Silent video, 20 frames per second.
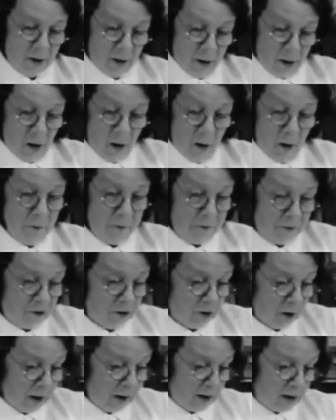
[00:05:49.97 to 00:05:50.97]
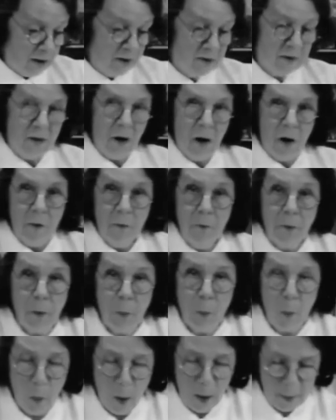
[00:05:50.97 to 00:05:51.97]
of cheese for
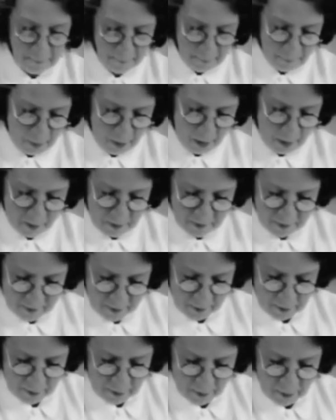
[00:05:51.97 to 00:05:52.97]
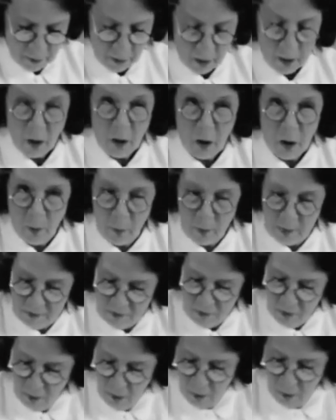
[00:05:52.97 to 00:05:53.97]
one person who is
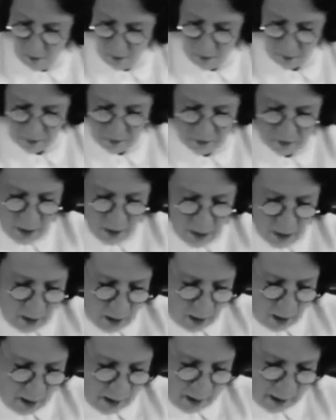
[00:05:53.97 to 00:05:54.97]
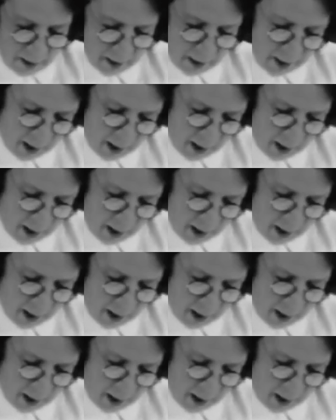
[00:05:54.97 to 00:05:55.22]
not a